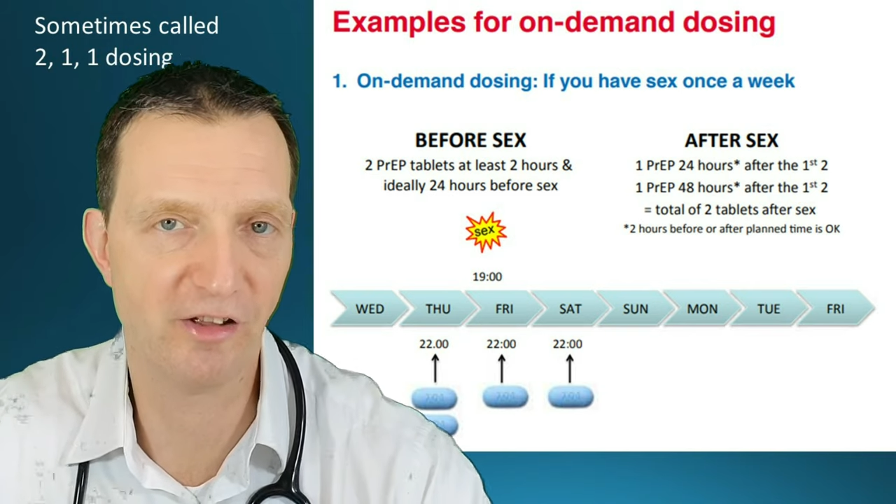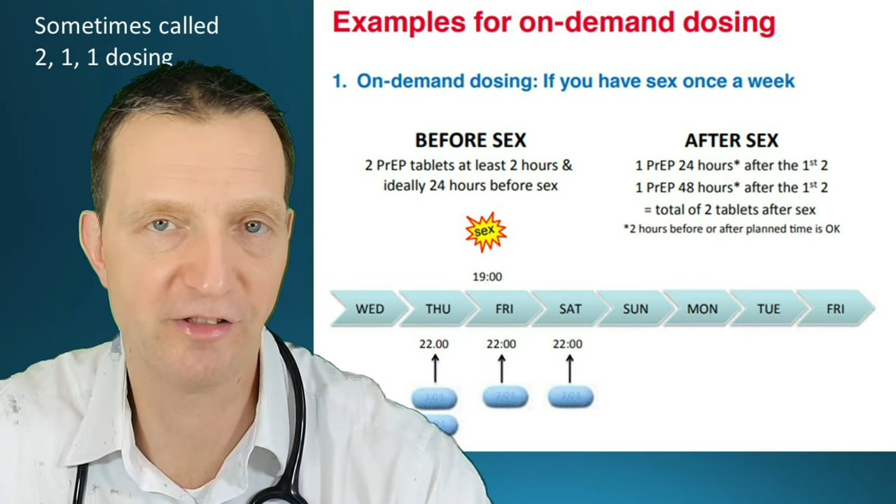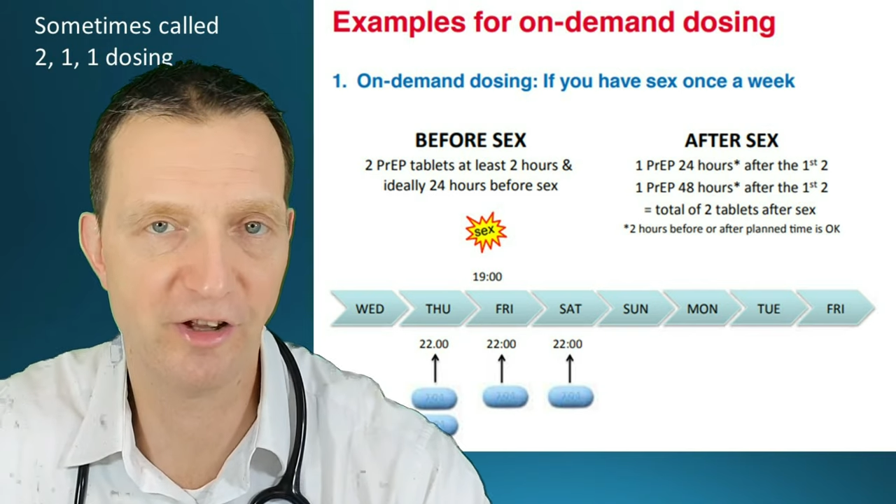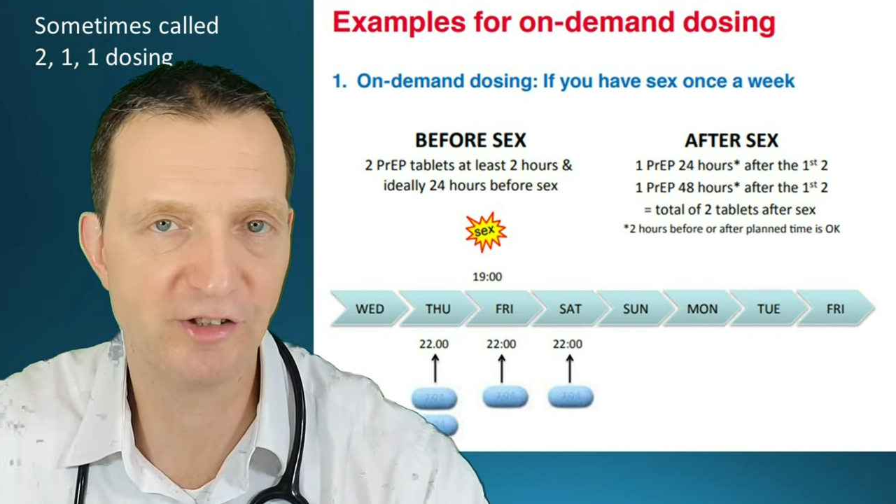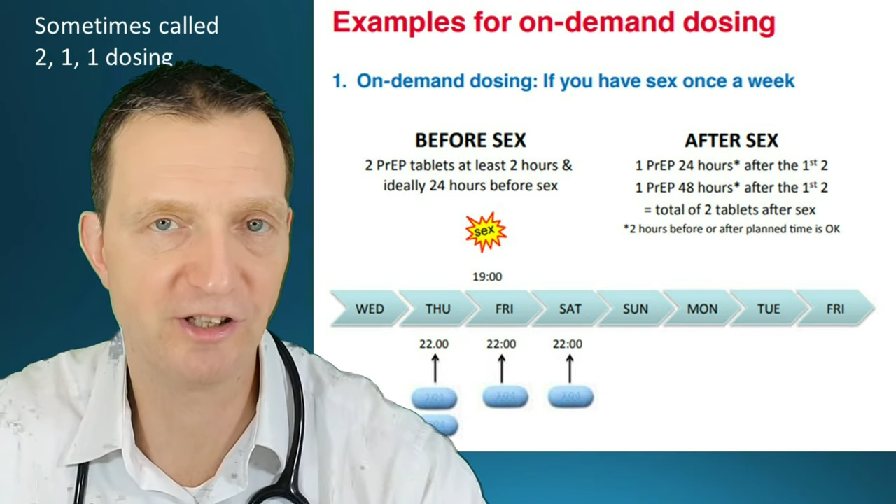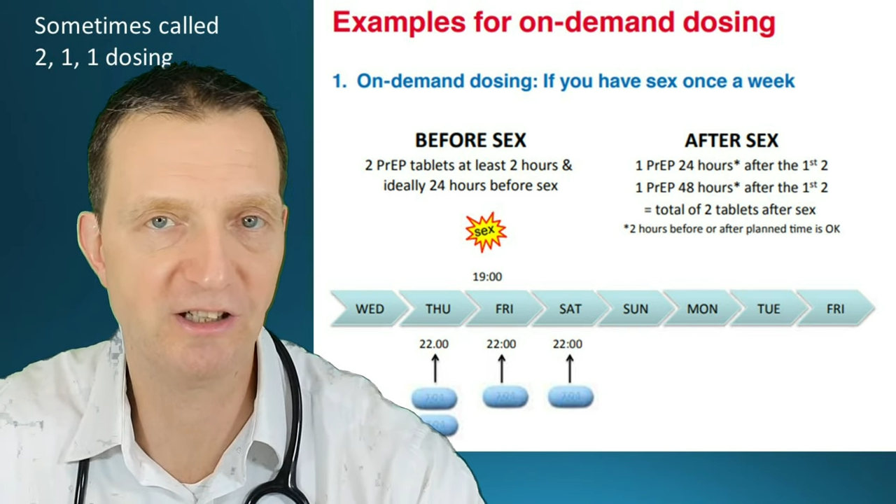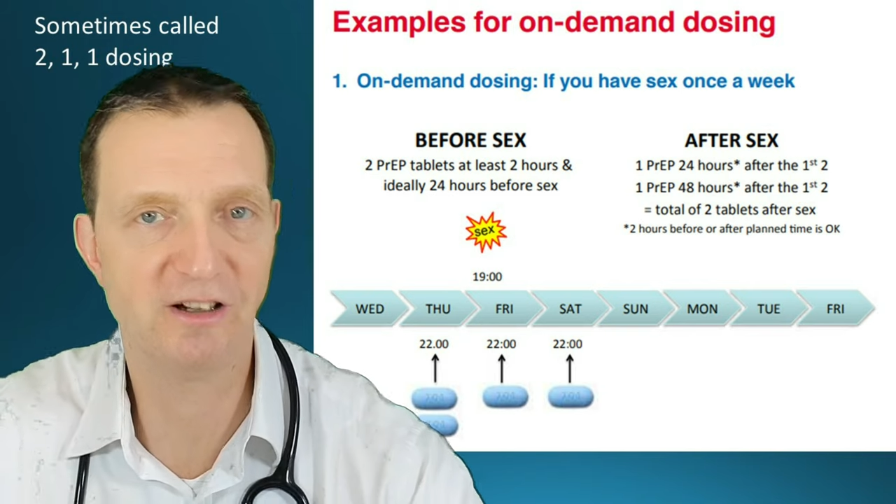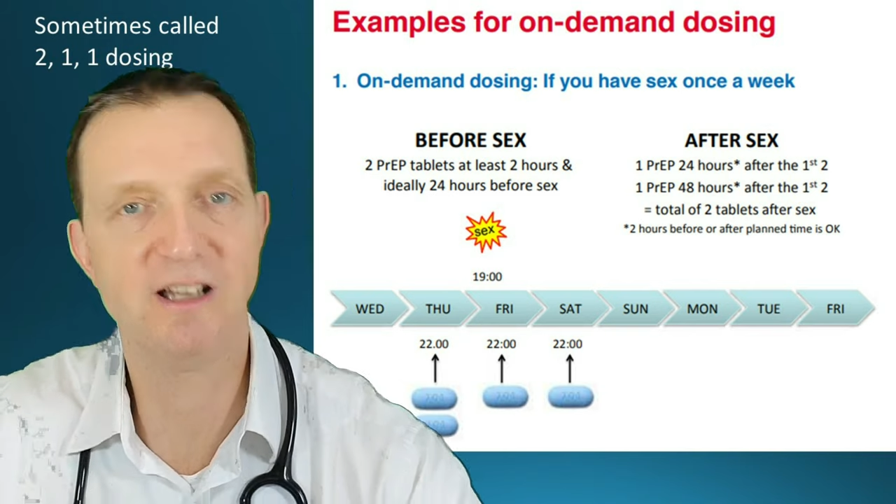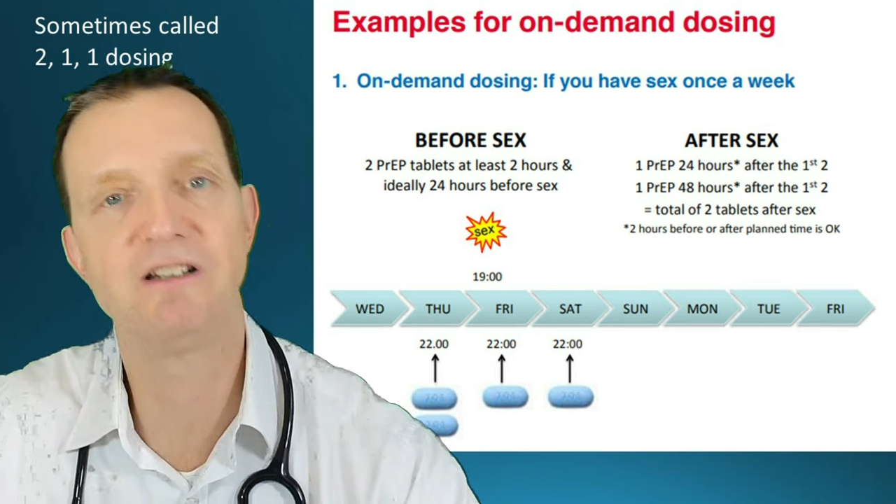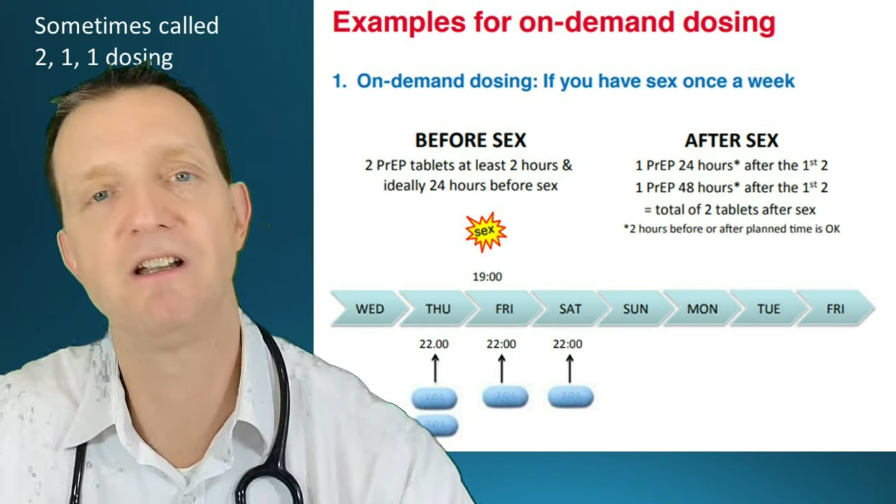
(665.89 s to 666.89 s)
Thursday
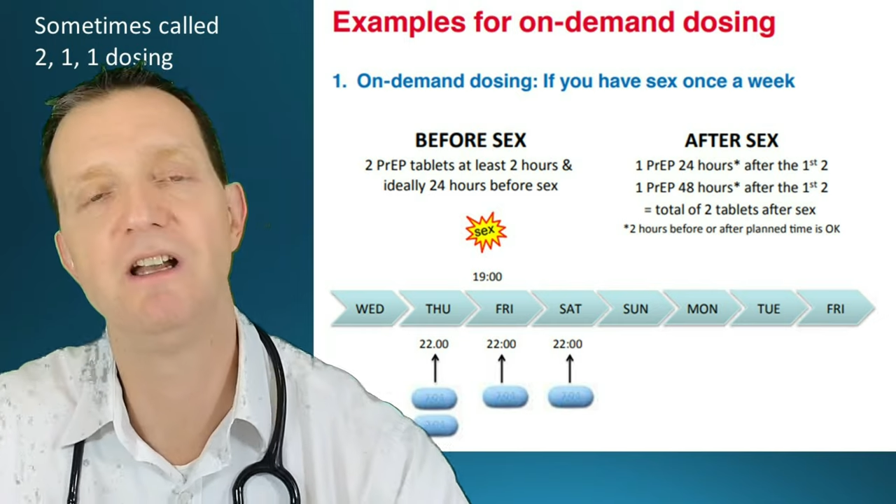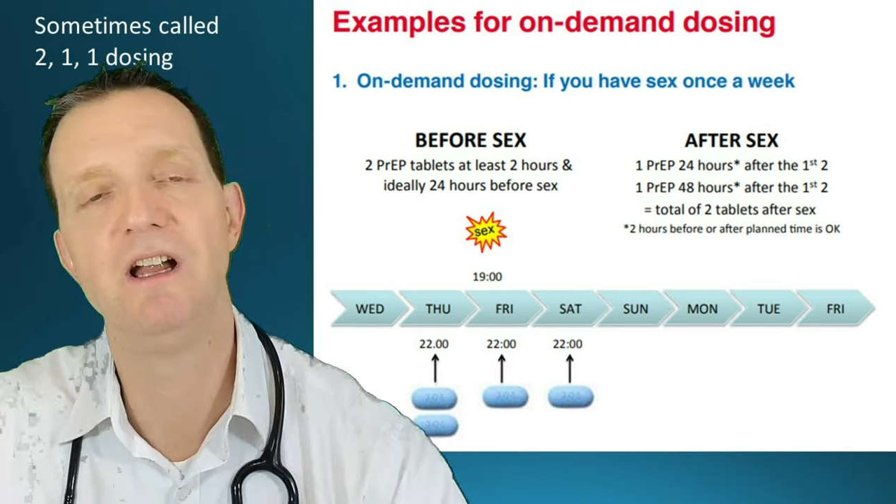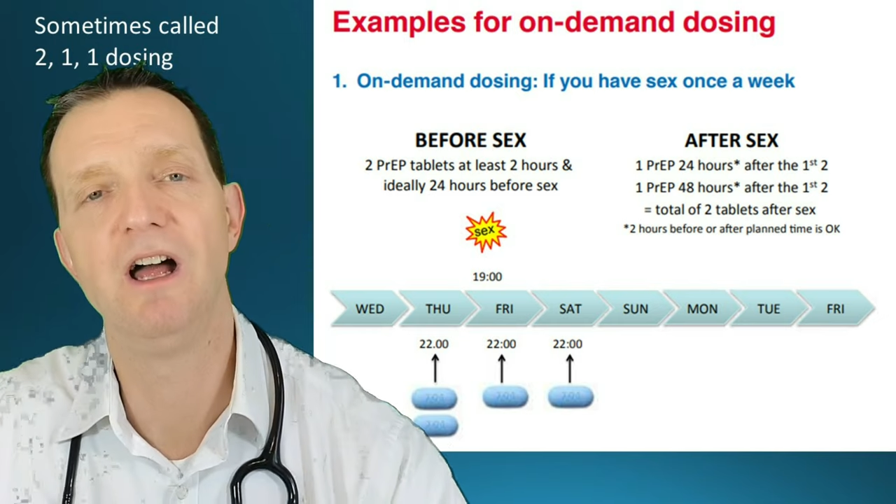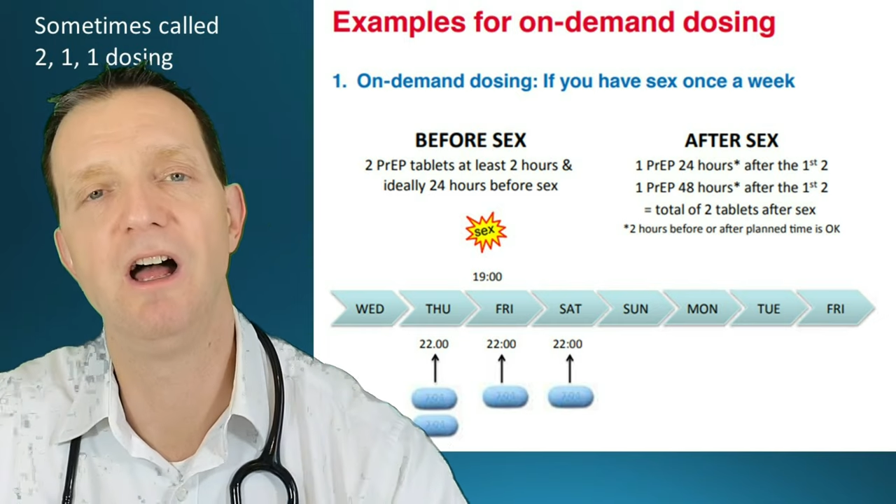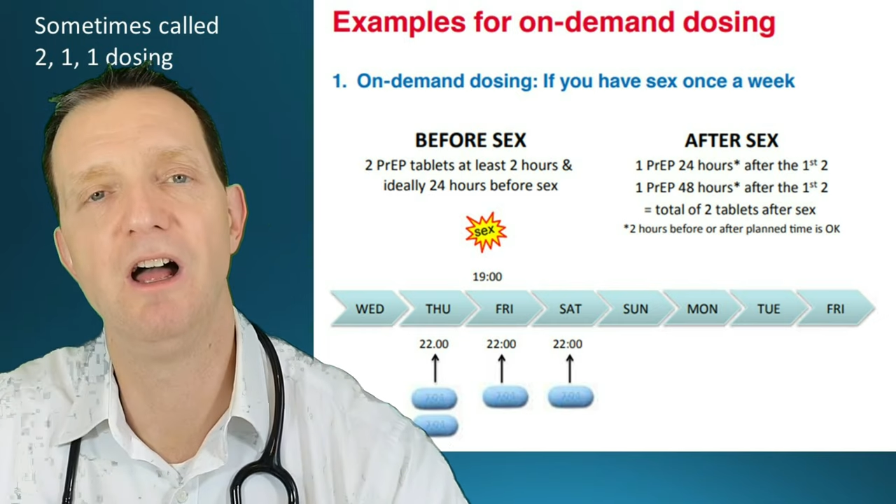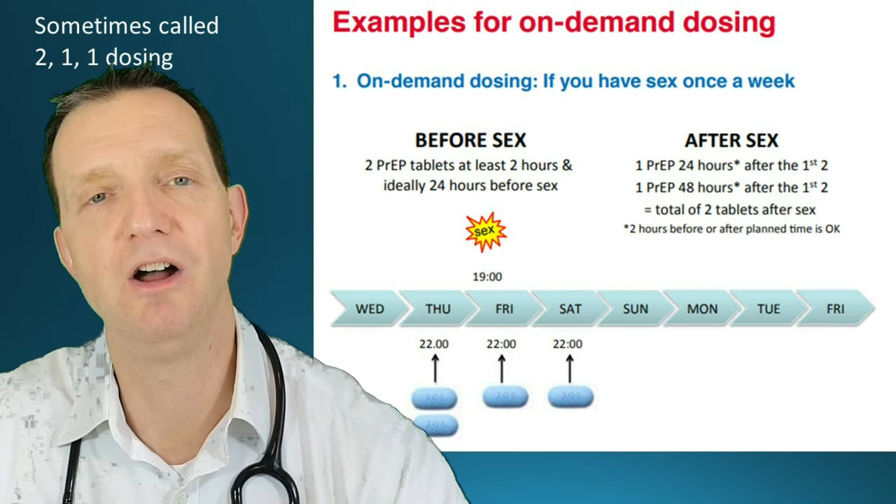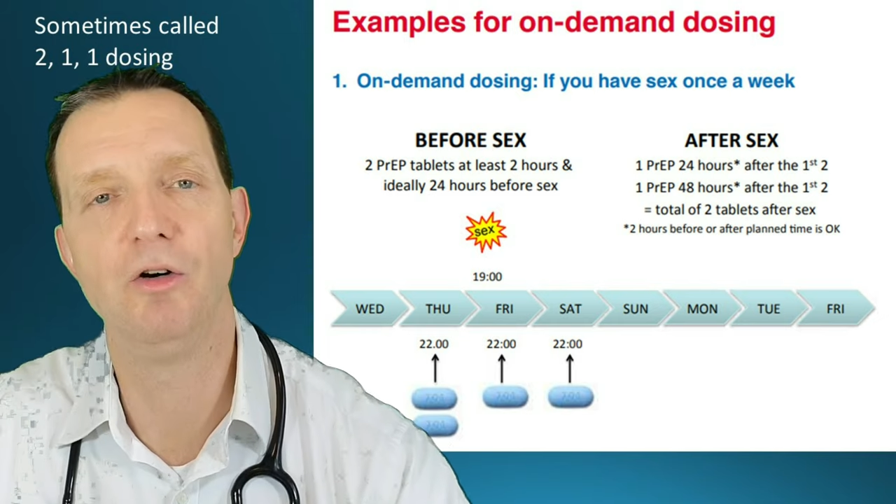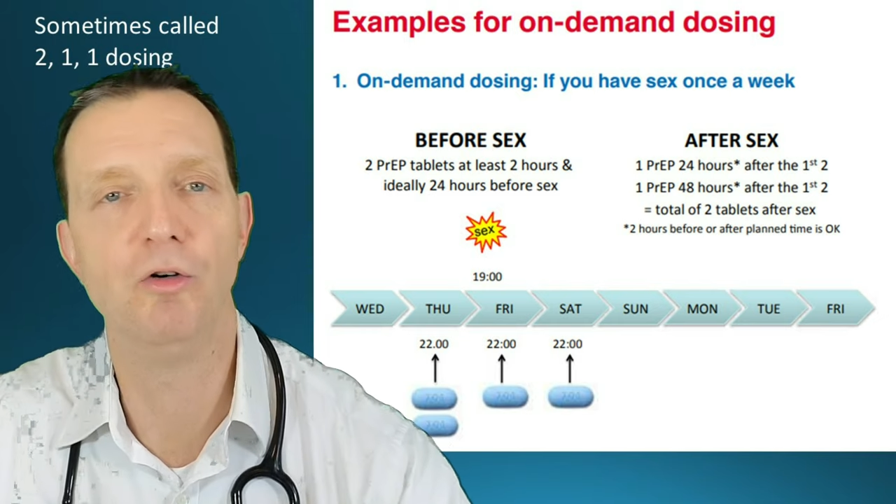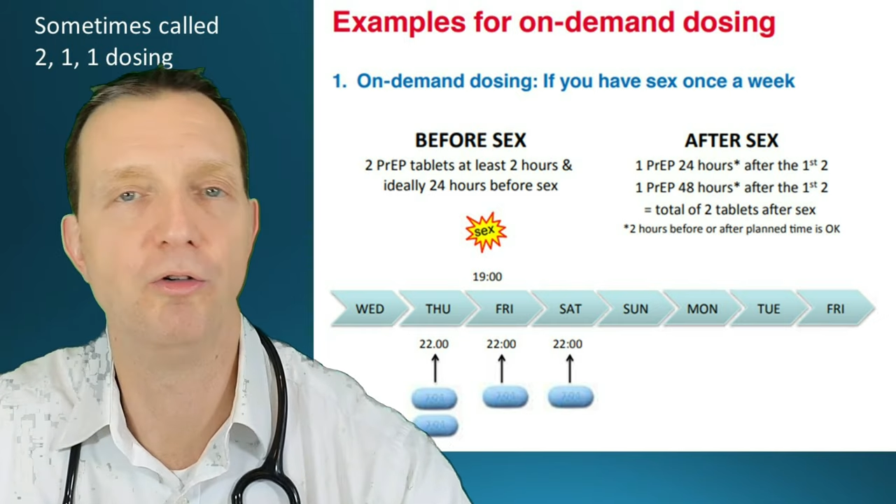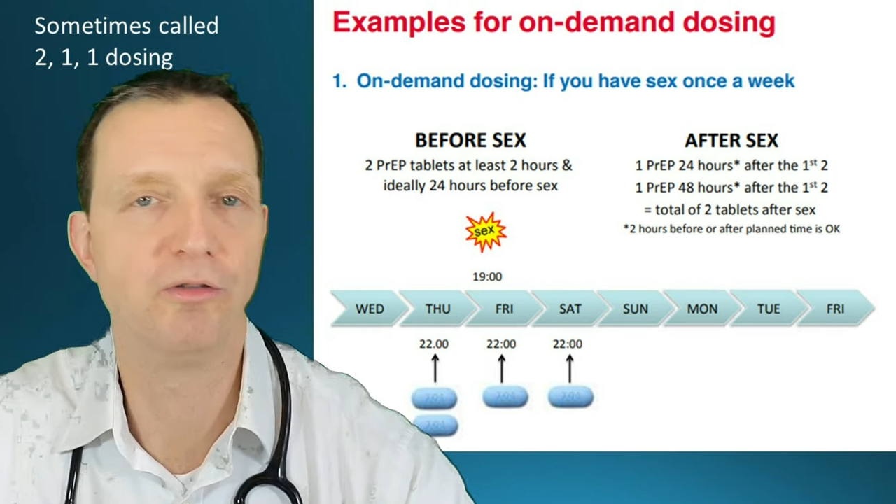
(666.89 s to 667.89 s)
night
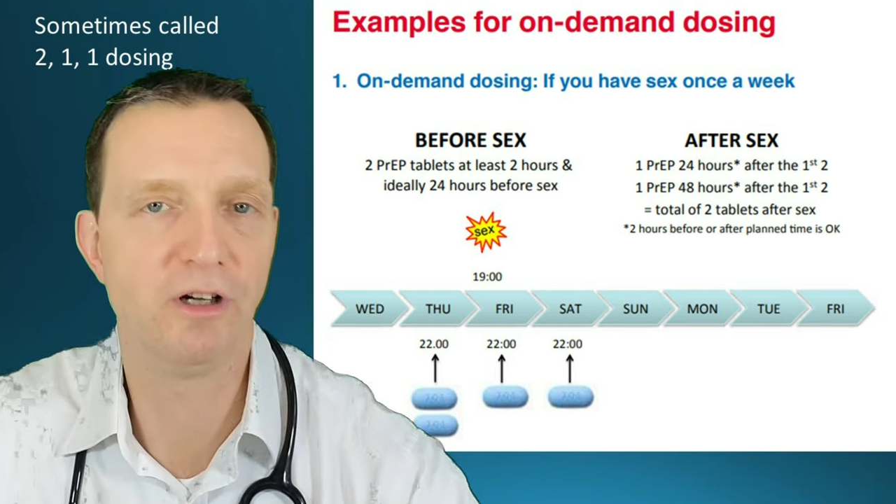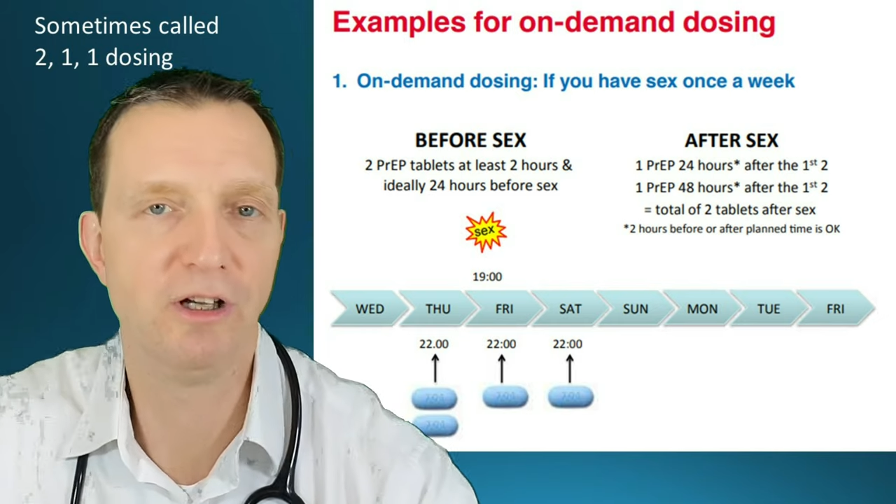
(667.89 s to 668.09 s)
or